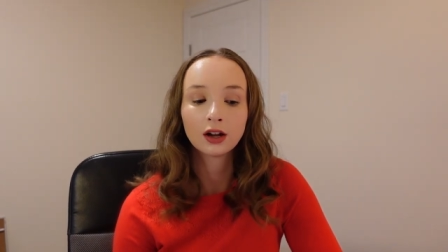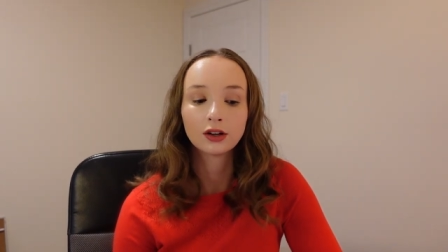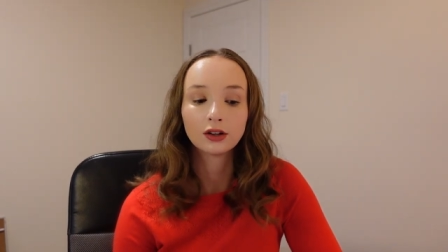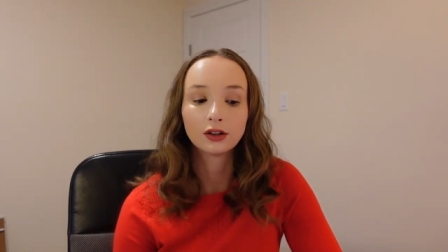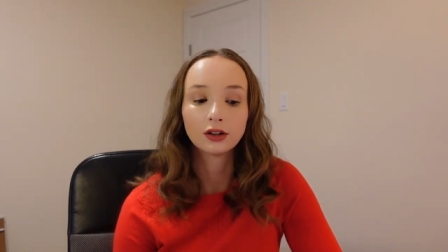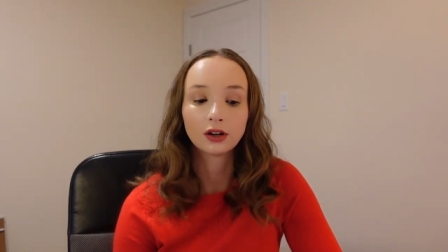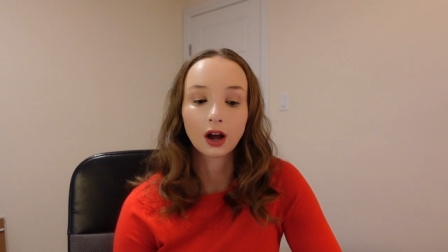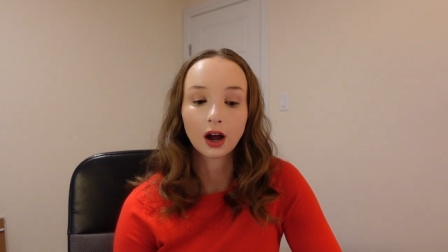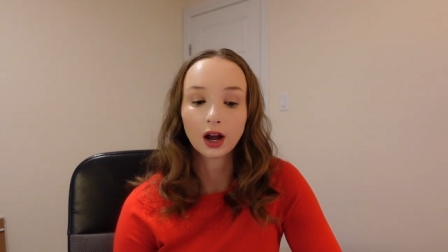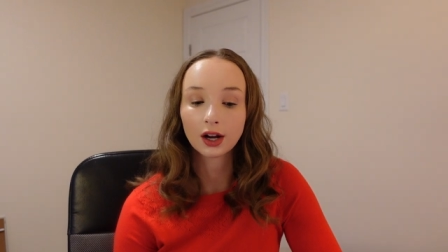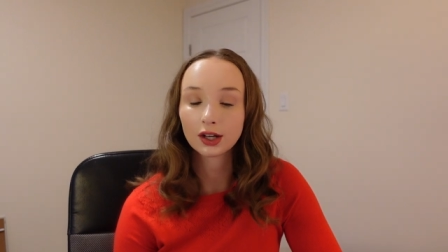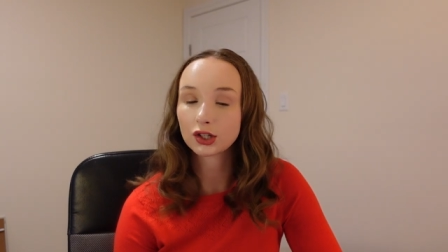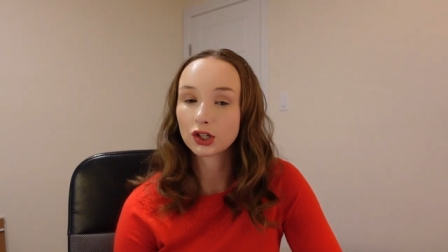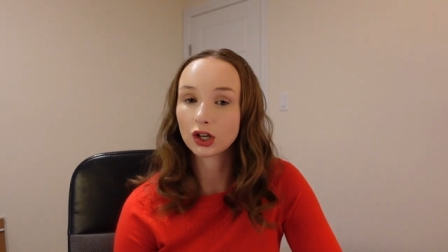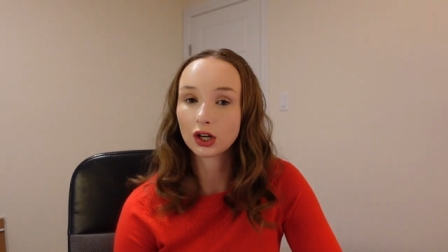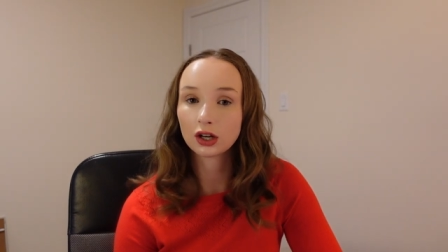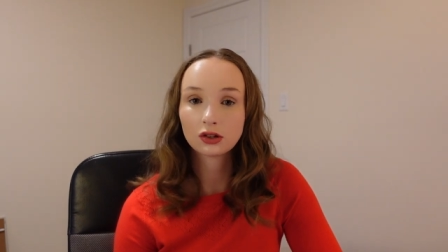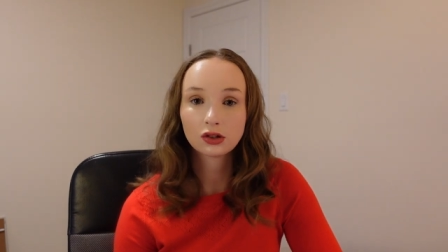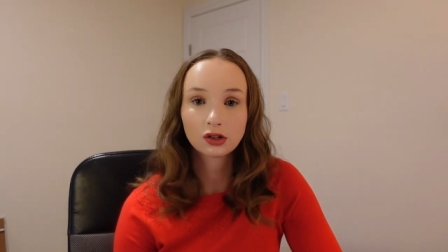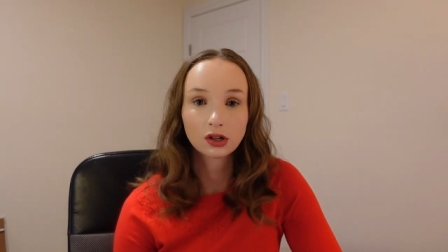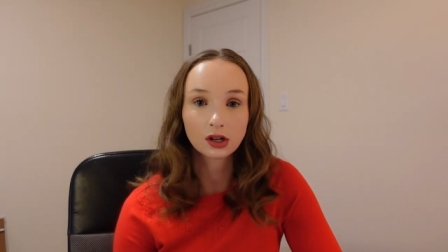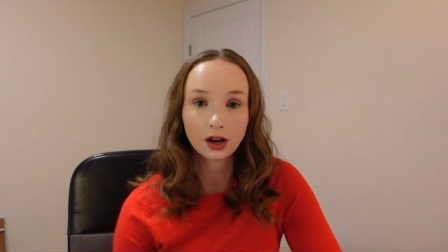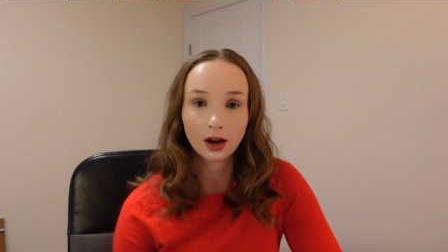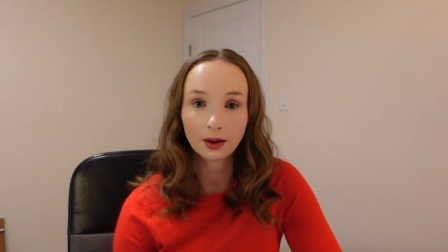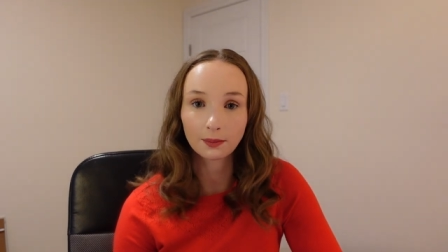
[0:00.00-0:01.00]
not
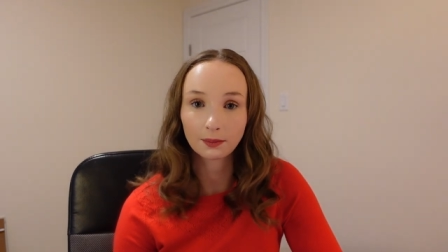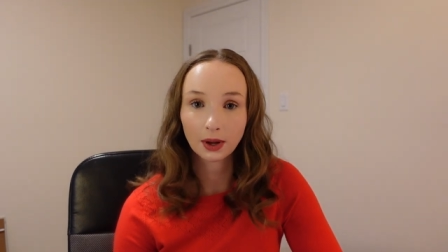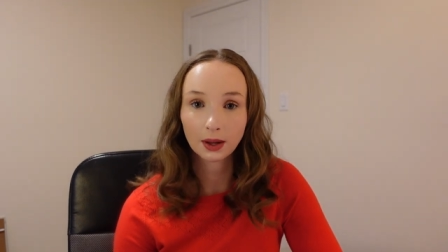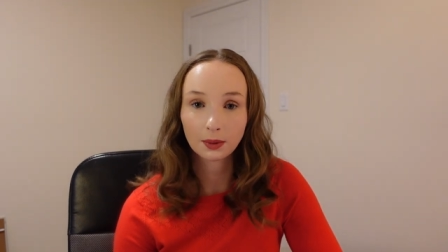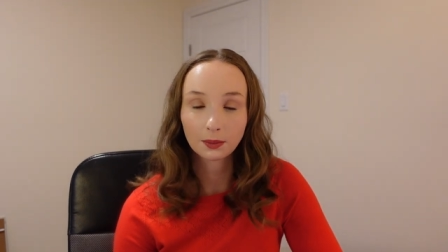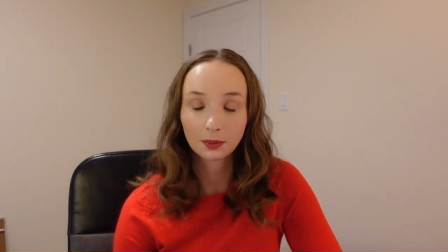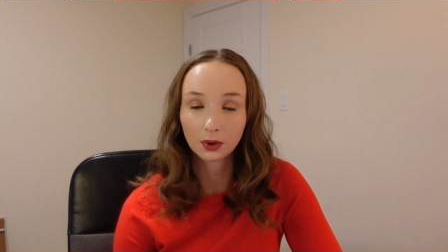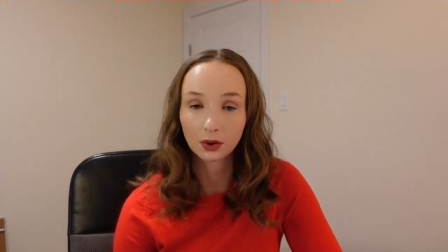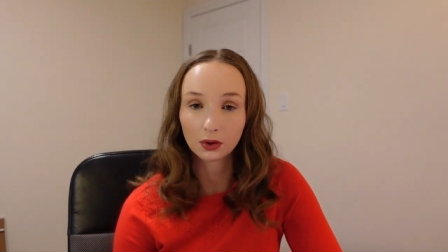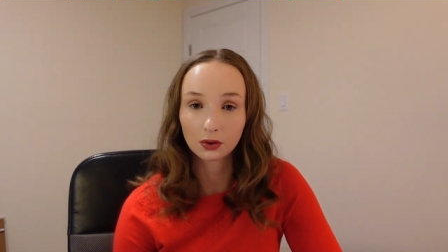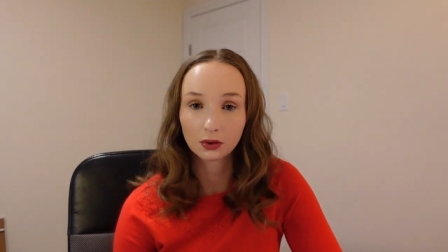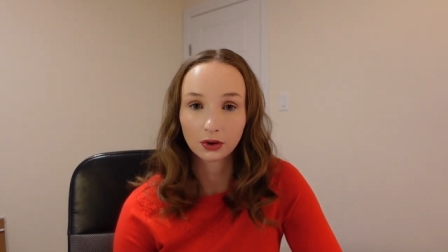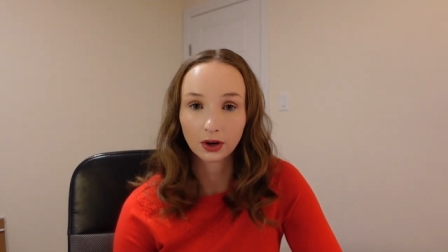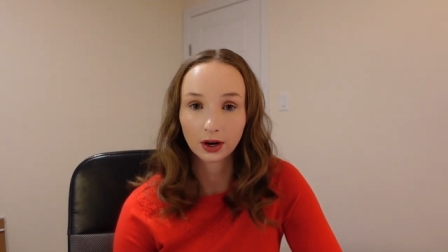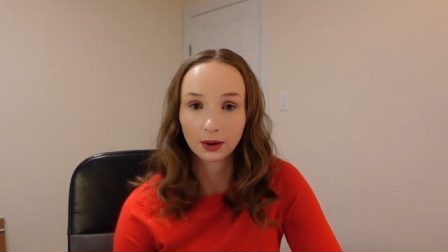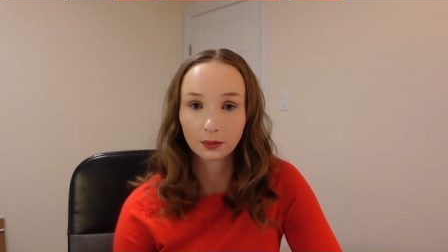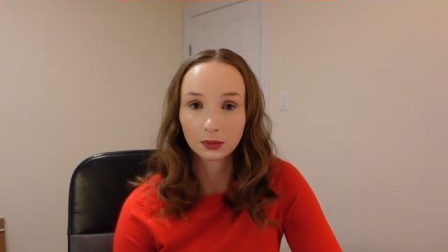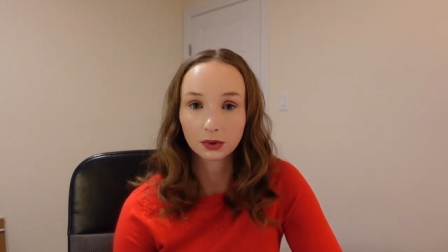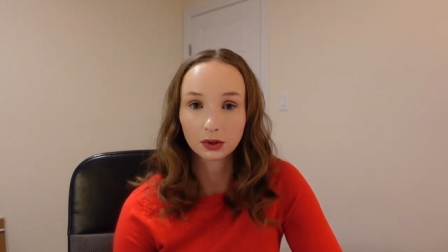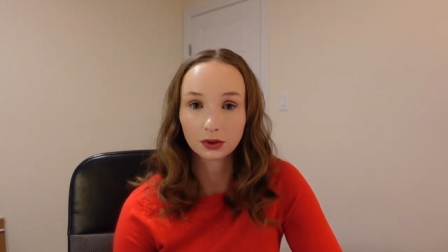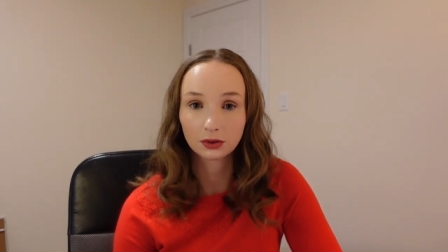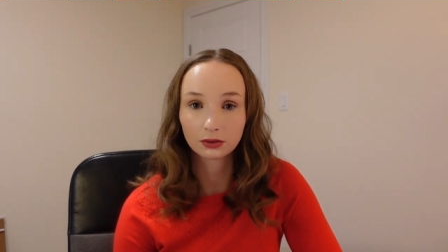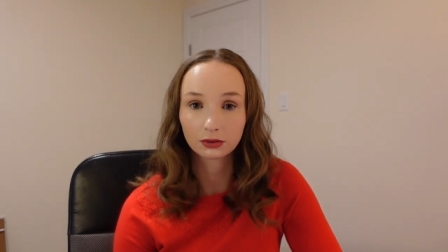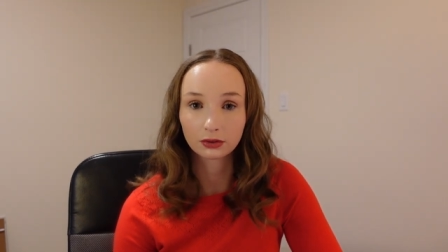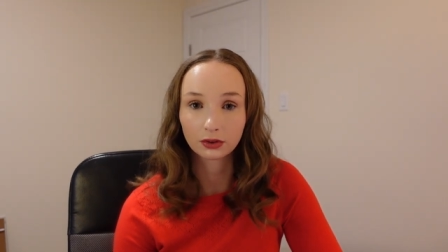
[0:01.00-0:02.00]
changing up my
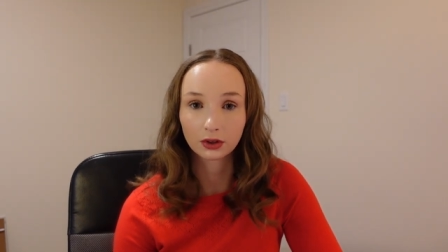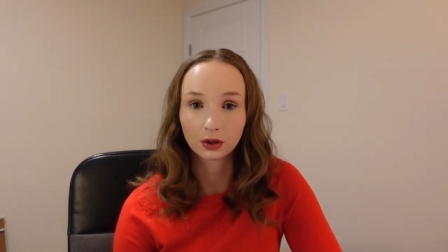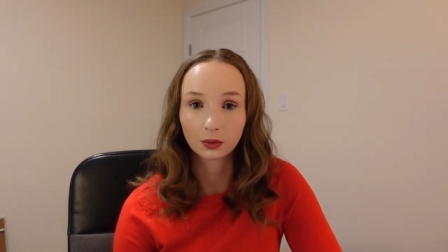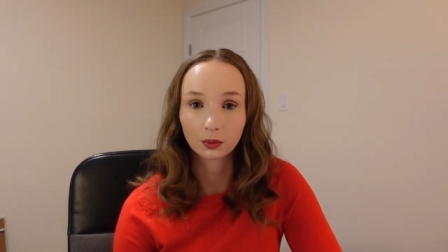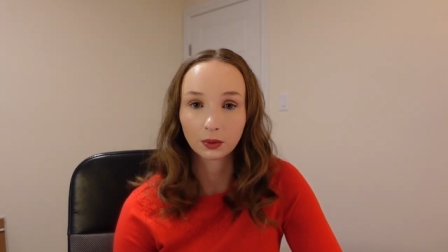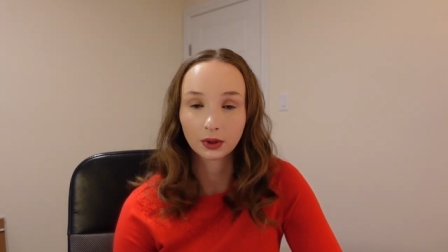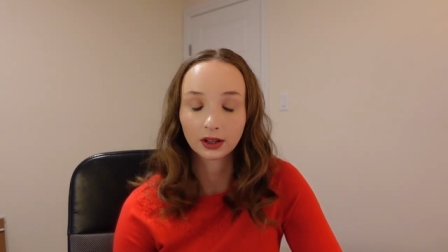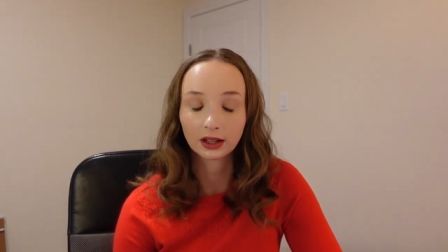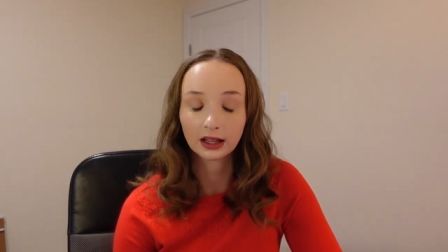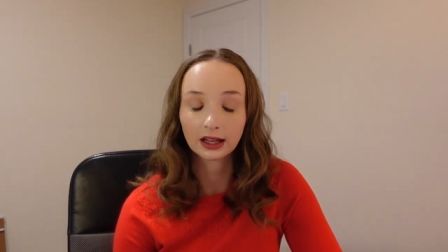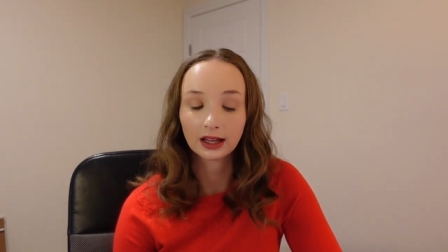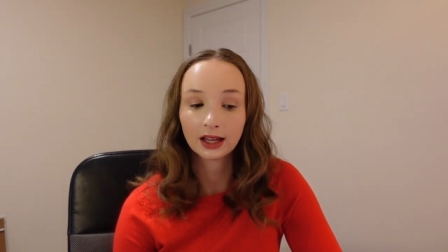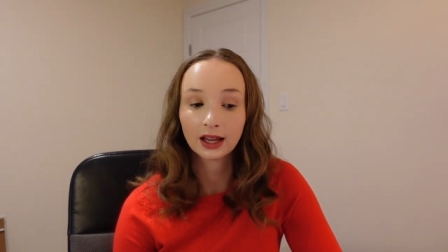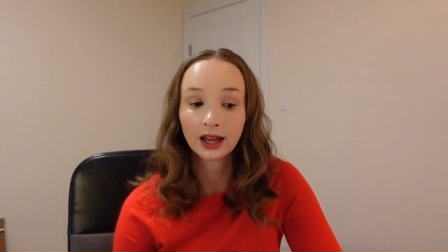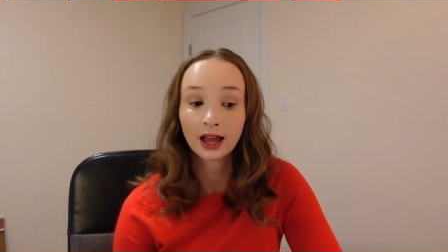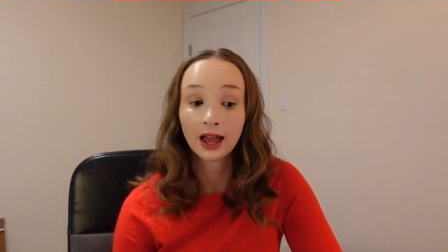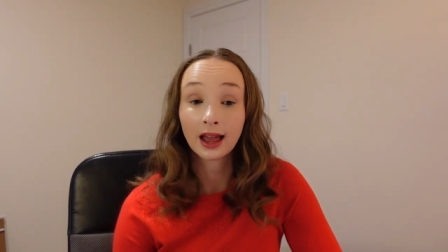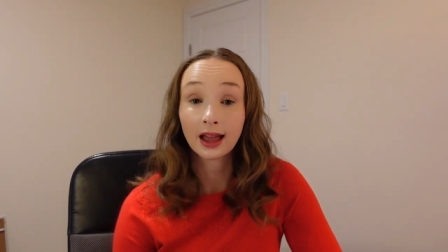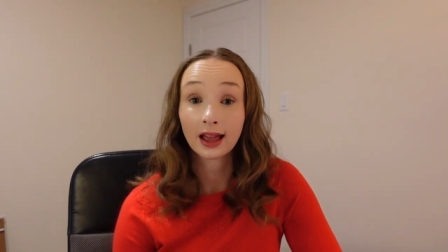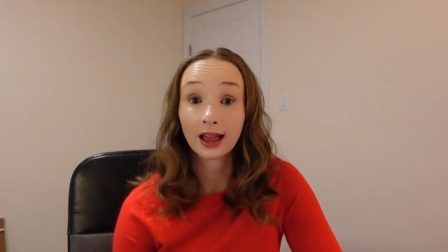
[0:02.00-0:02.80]
program too frequently,